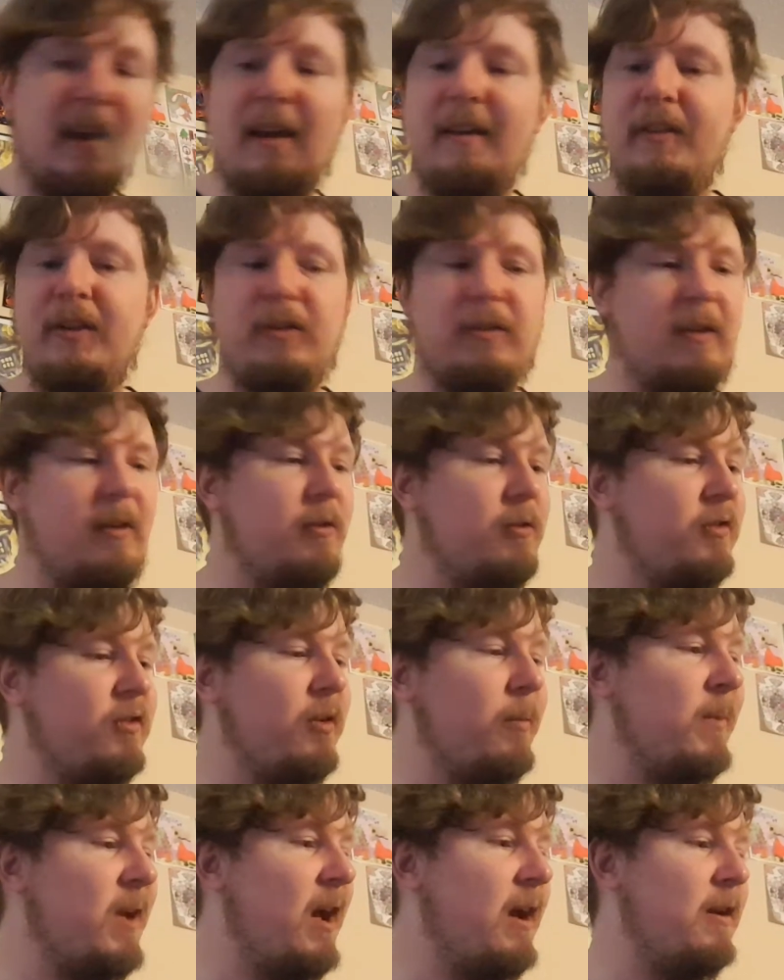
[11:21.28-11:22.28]
there's
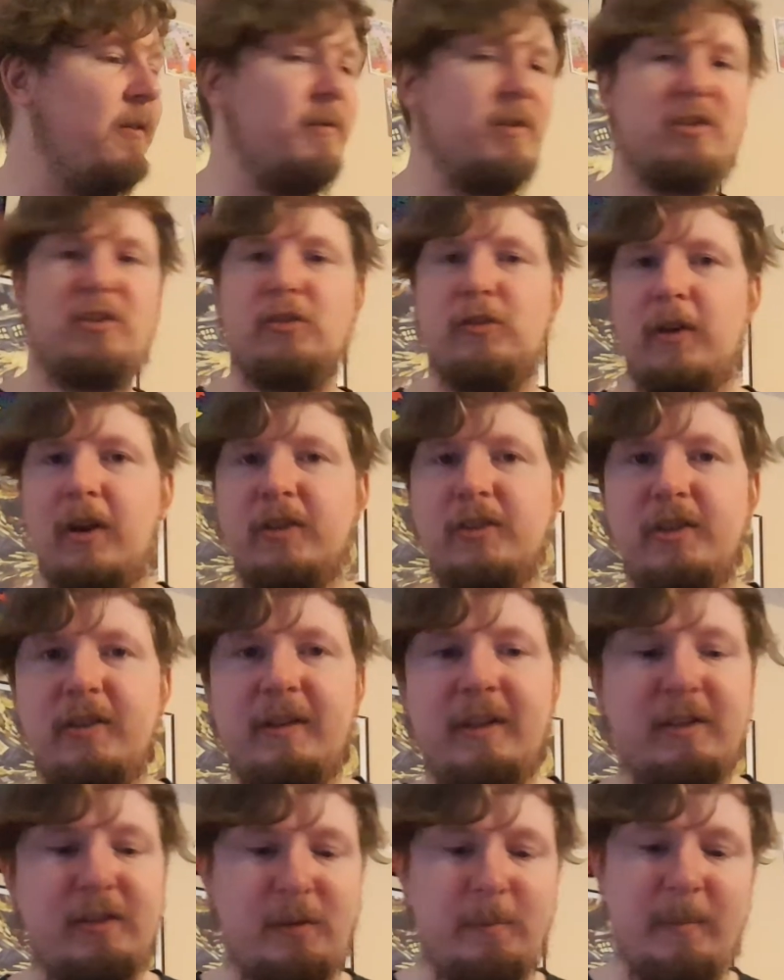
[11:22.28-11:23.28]
some kind of instruction
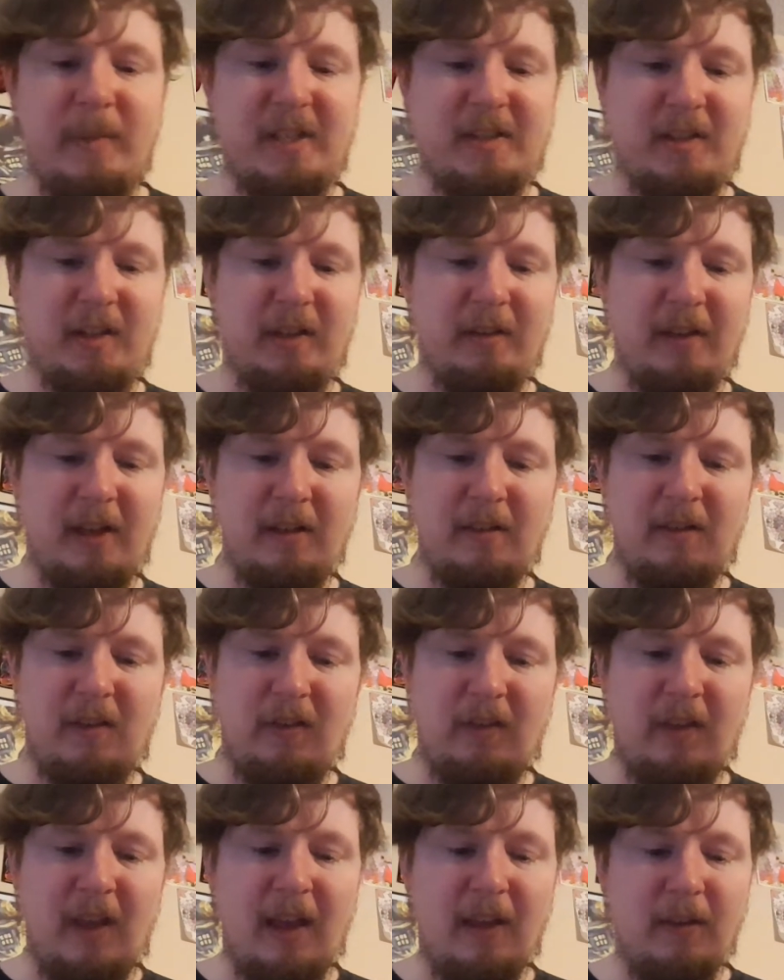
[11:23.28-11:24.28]
that's missing that
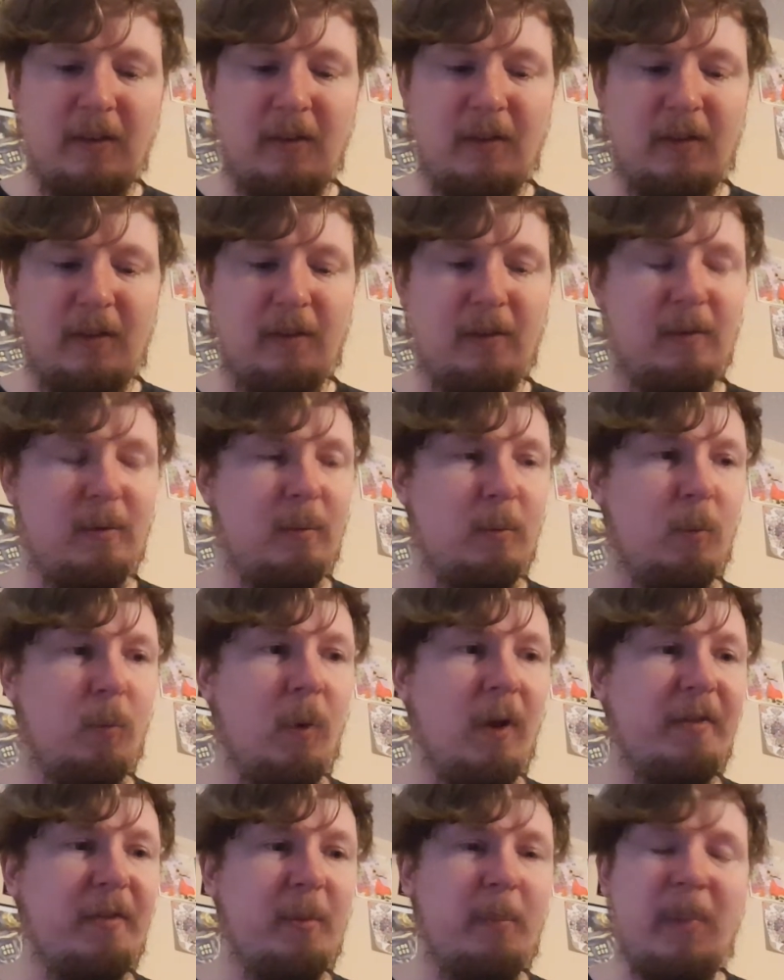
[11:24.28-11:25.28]
says
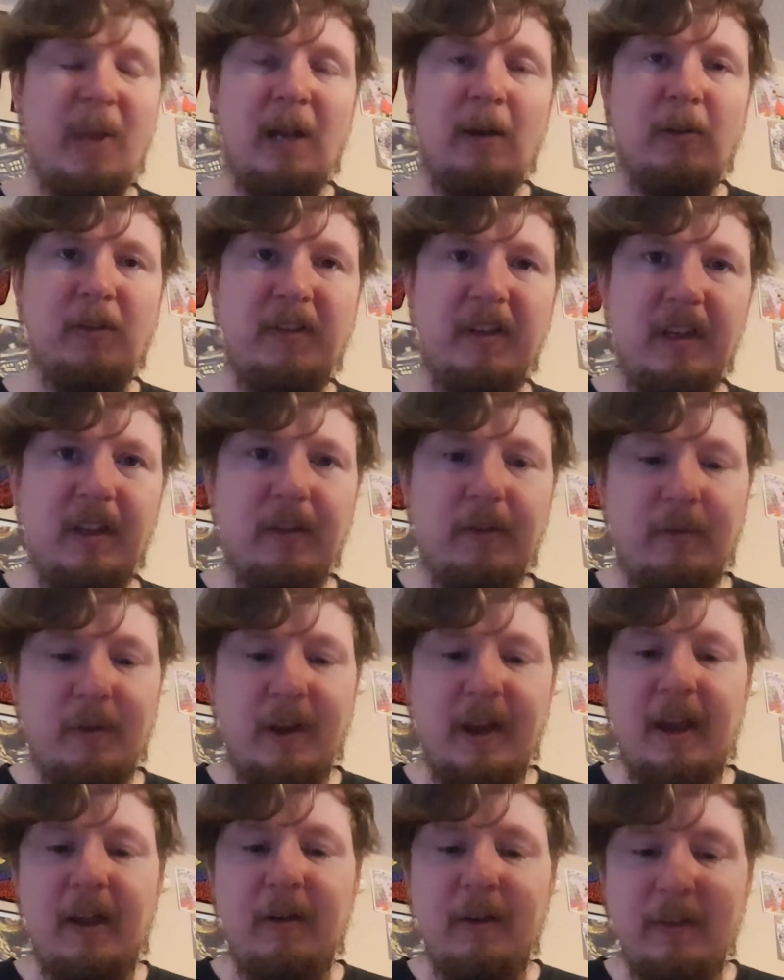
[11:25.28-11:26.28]
what the penalty is for
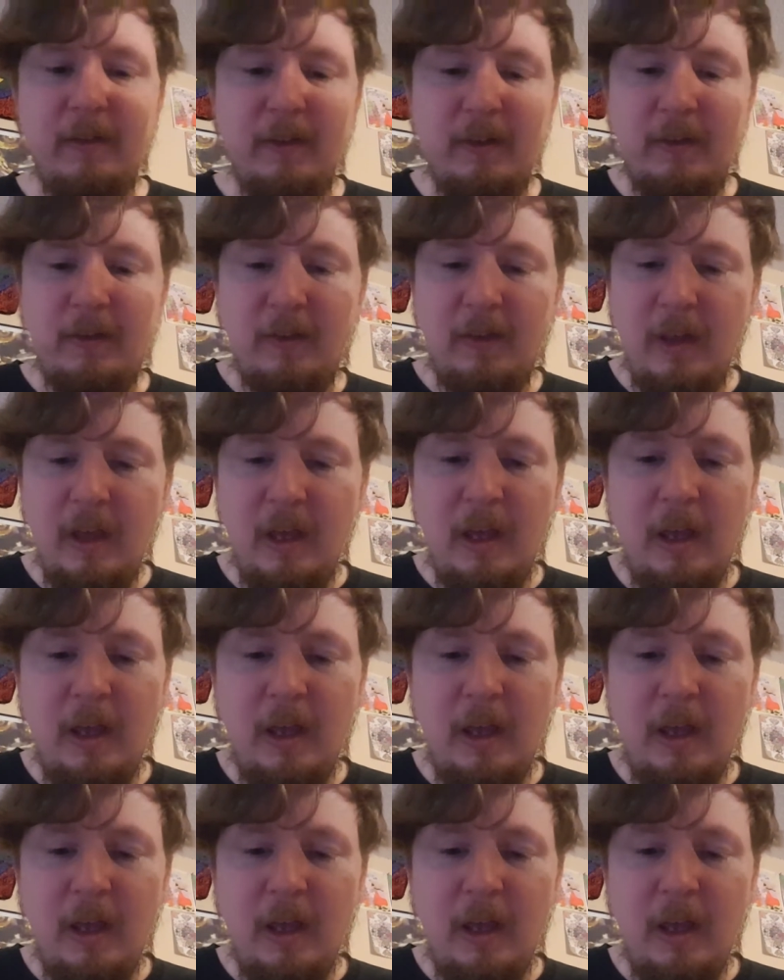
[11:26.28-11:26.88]
carrying this.